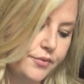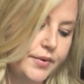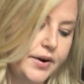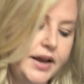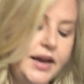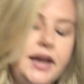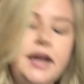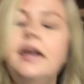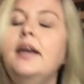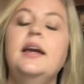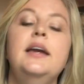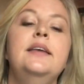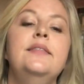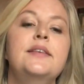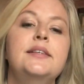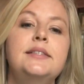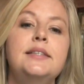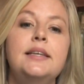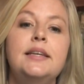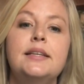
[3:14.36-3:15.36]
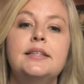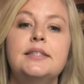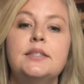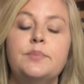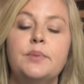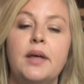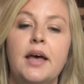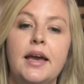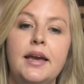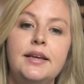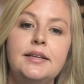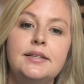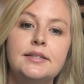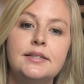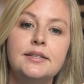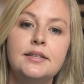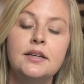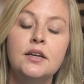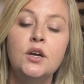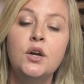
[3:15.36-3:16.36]
3 in the tens
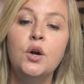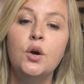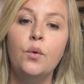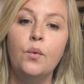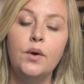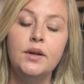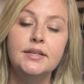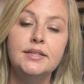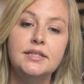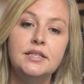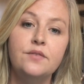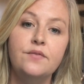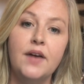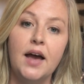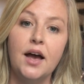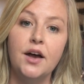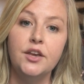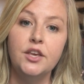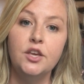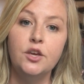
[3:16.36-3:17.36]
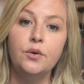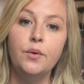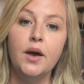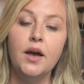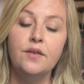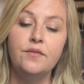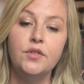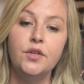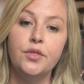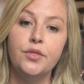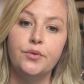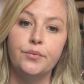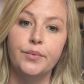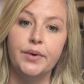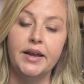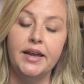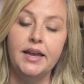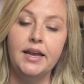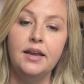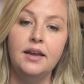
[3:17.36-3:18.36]
place, what is the value of the
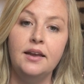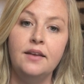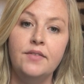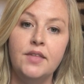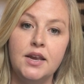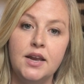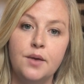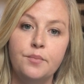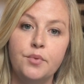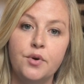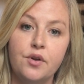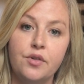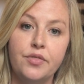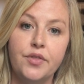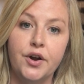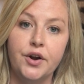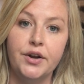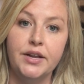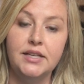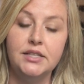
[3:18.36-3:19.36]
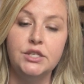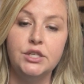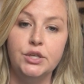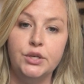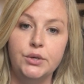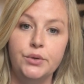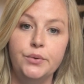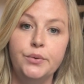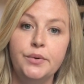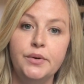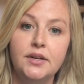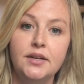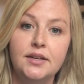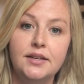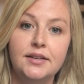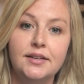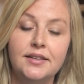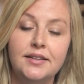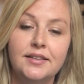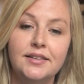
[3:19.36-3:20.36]
3 in the number 32?
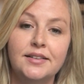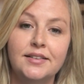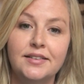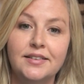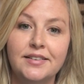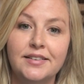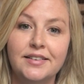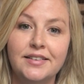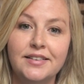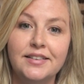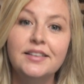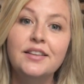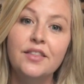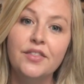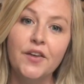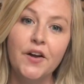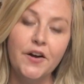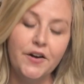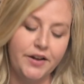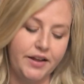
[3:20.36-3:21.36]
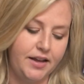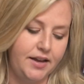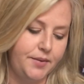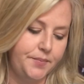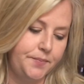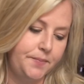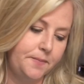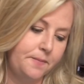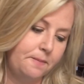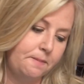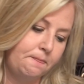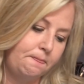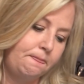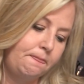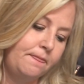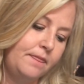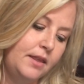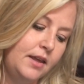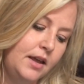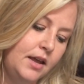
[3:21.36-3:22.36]
30.
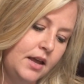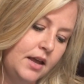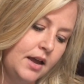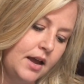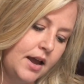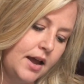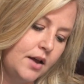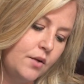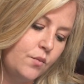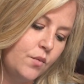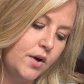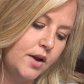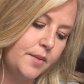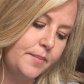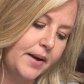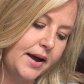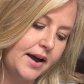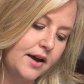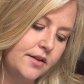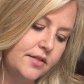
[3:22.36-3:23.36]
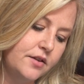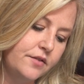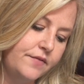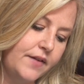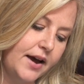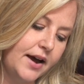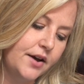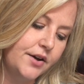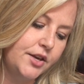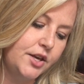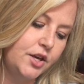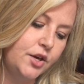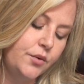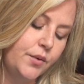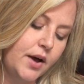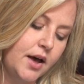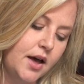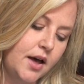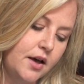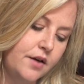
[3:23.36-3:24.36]
And what about the
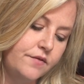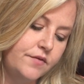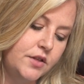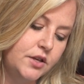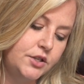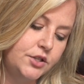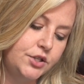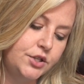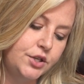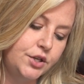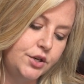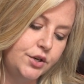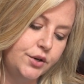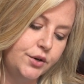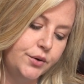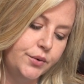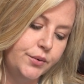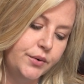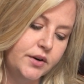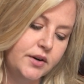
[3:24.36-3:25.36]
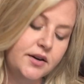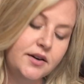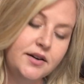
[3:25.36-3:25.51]
value of the 2?